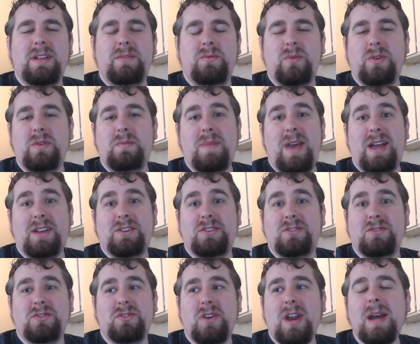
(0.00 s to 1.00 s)
when
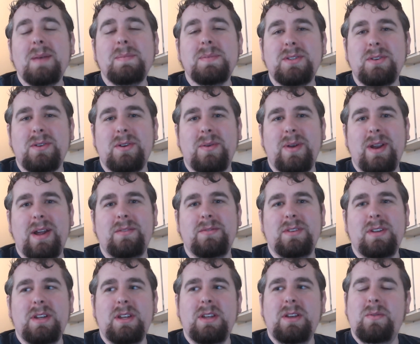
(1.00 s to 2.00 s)
magical traps are around,
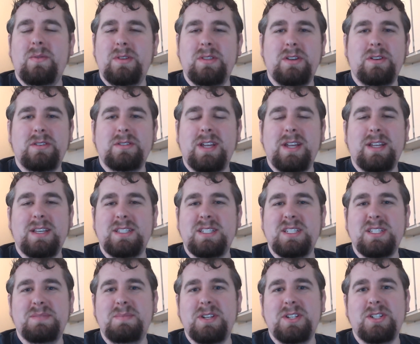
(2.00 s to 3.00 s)
when there's like a
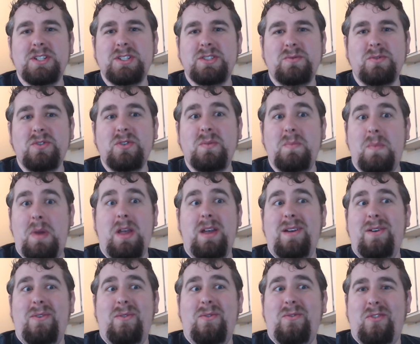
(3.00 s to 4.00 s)
suspicious room.
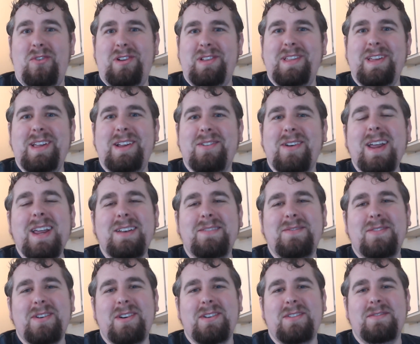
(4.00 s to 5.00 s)
Really great
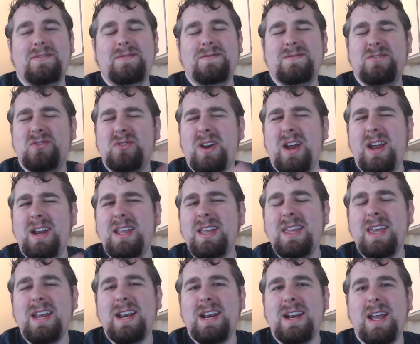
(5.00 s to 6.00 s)
for trying to
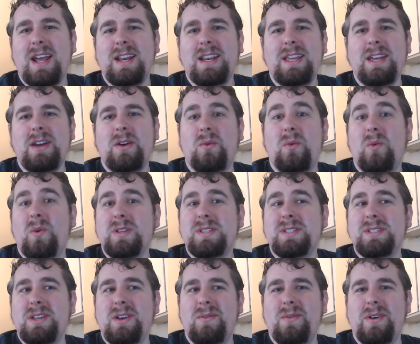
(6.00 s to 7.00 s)
get an idea of
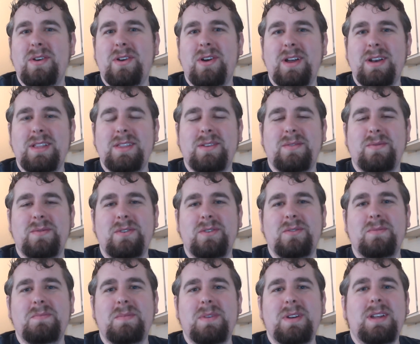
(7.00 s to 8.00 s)
what's going on in the
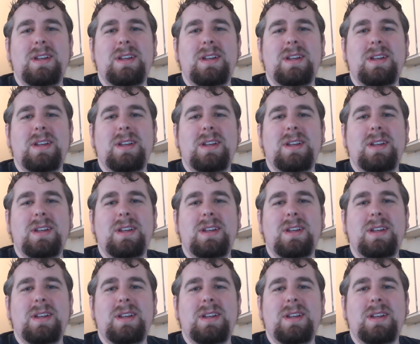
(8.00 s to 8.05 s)
room.